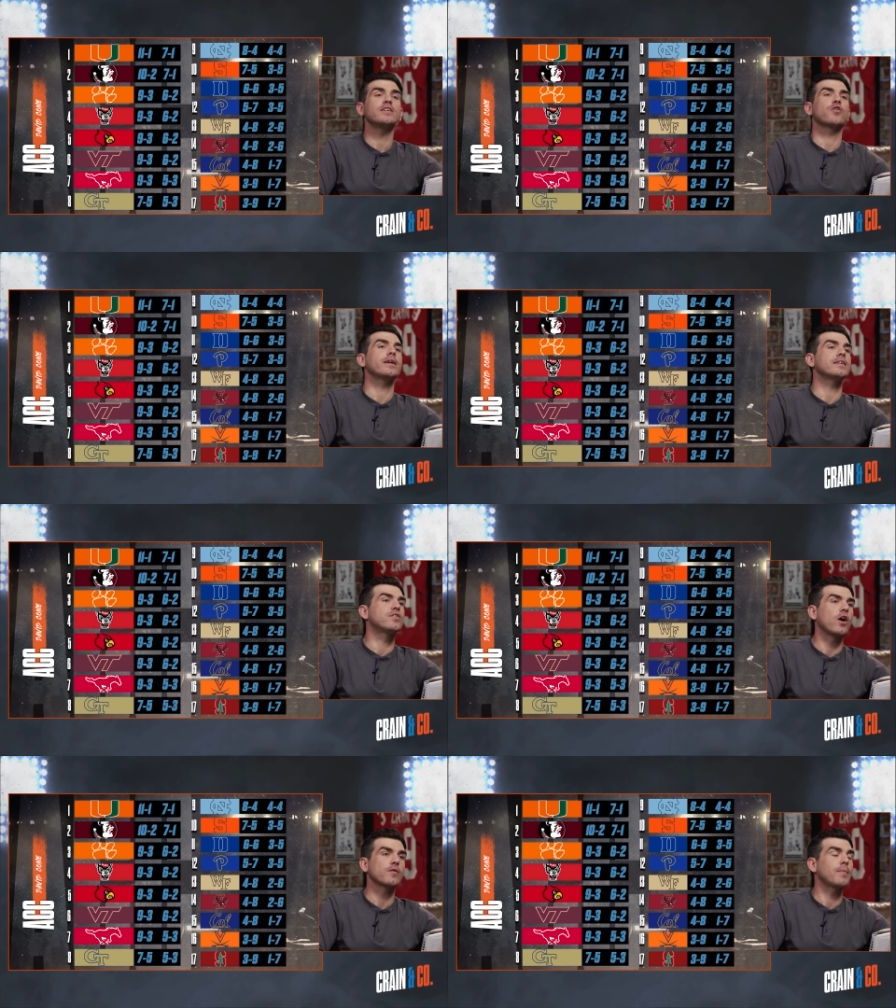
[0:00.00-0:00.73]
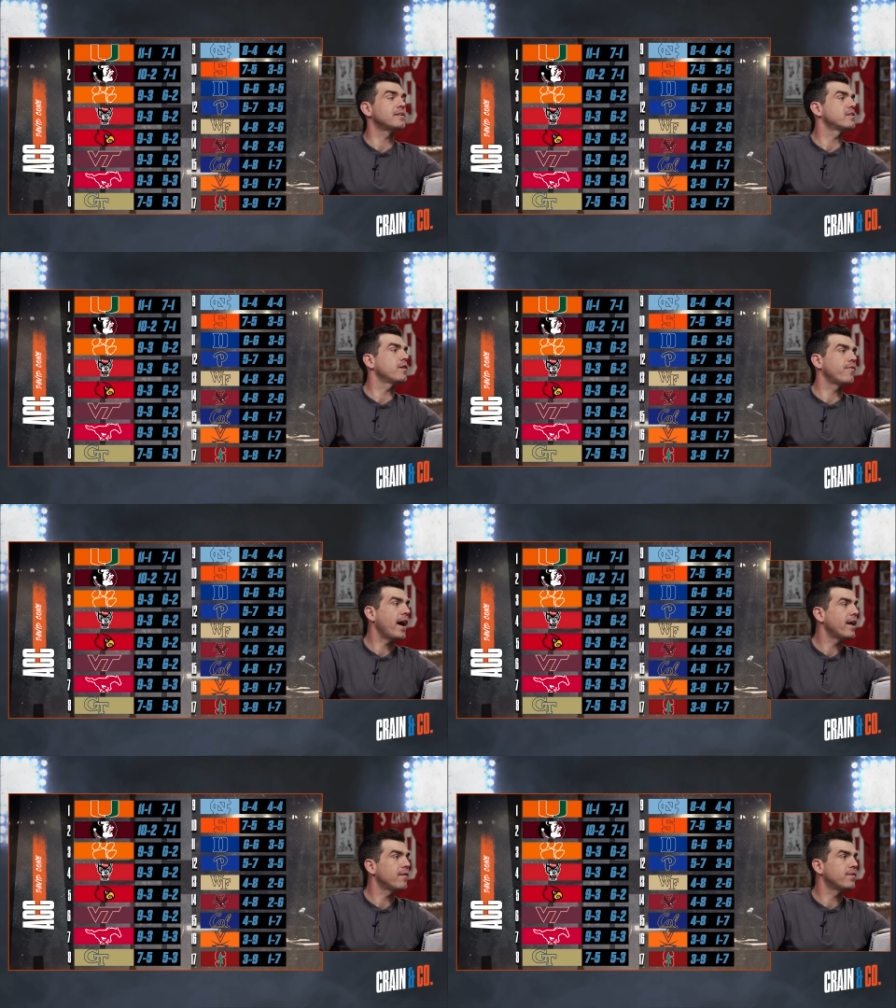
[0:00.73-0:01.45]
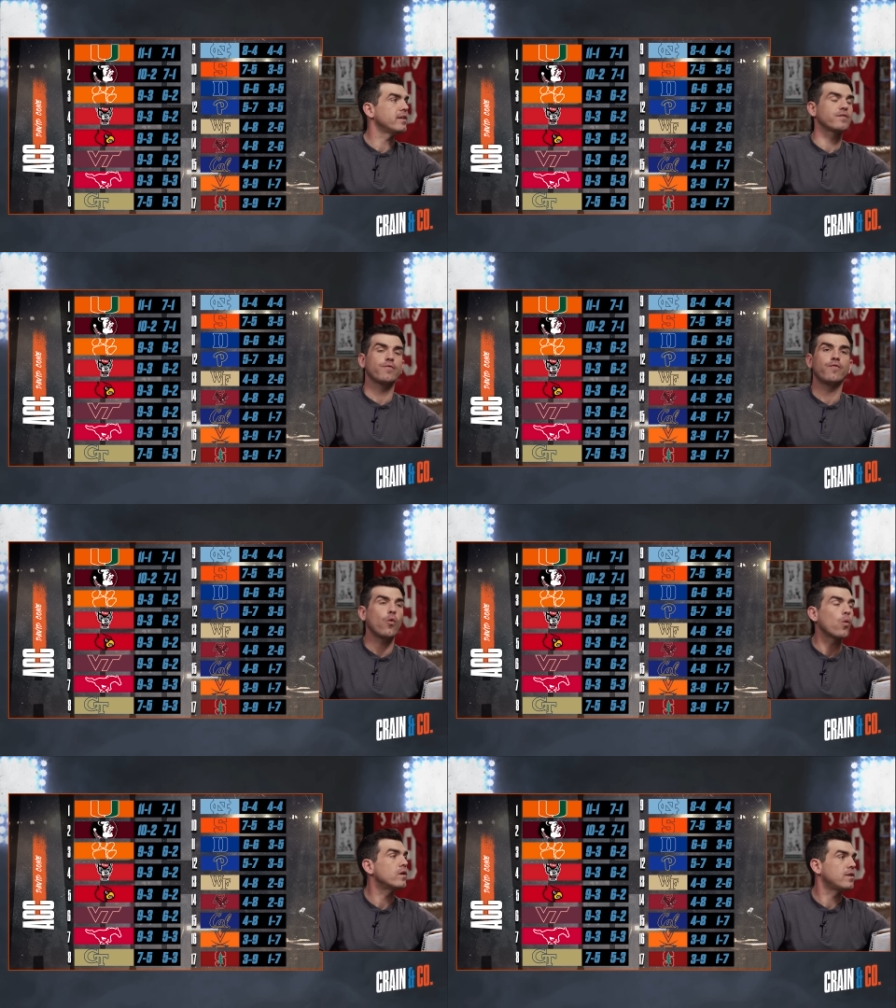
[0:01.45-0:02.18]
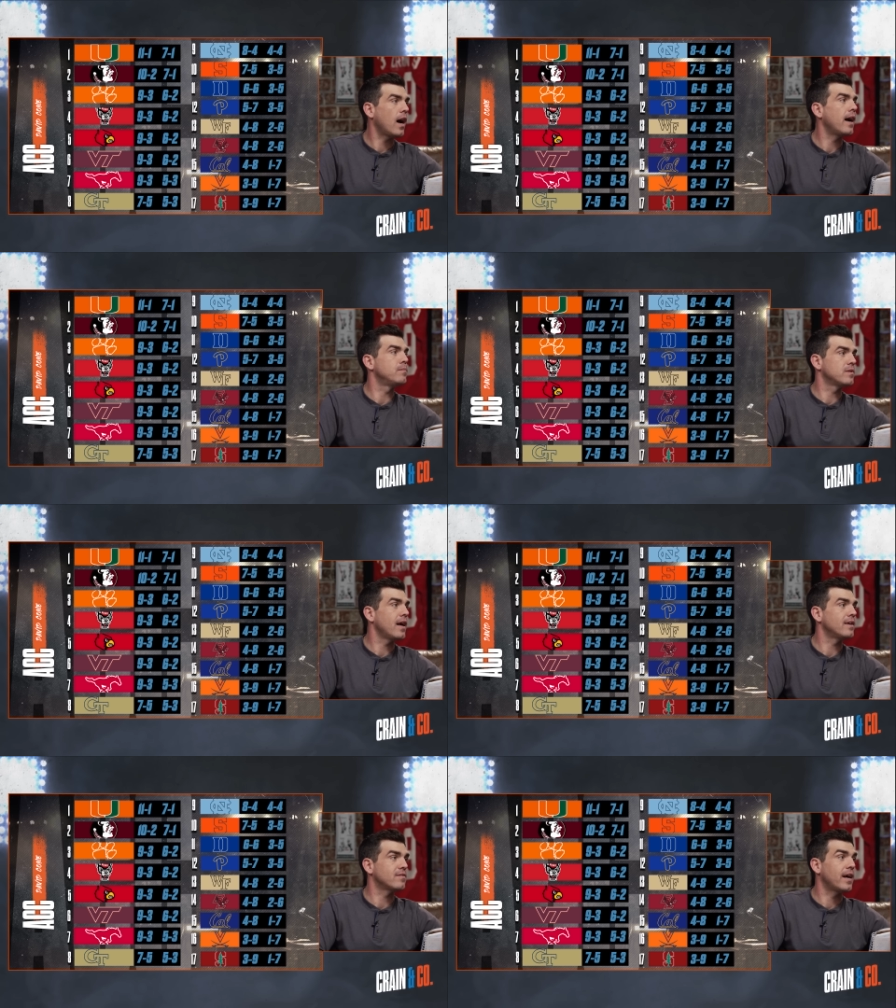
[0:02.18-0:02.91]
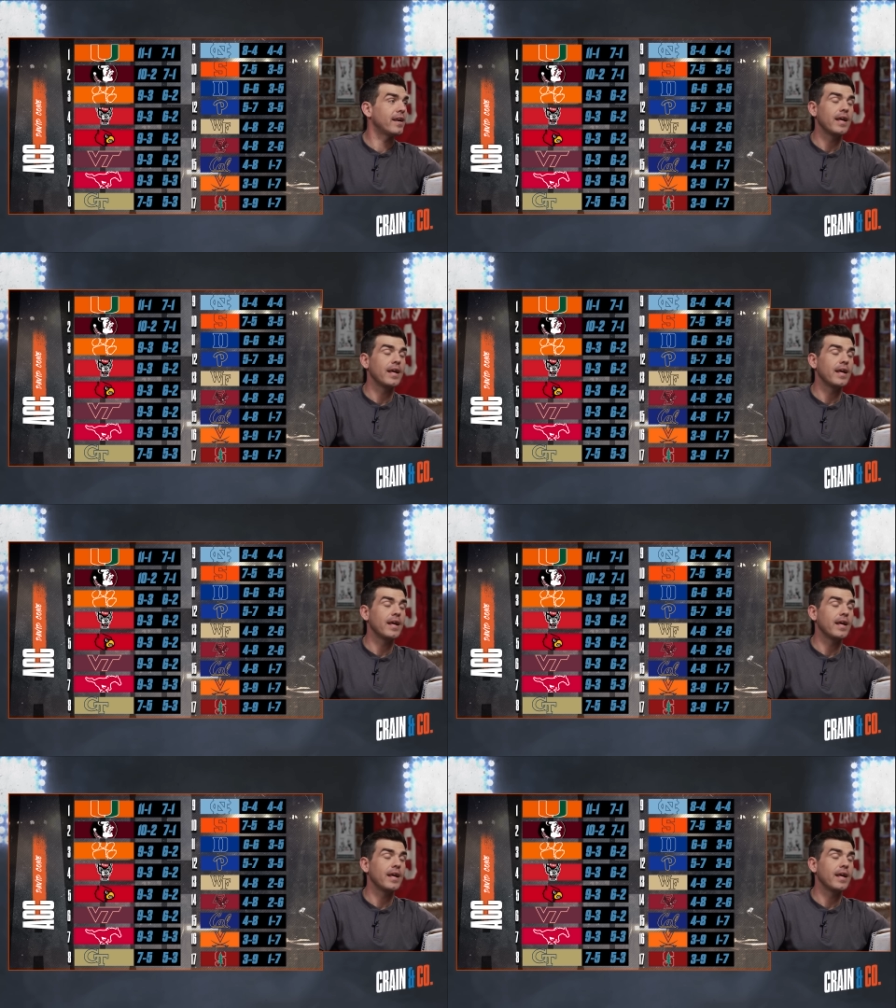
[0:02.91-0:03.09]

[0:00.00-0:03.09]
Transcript: tried to talk myself out of this four times last night.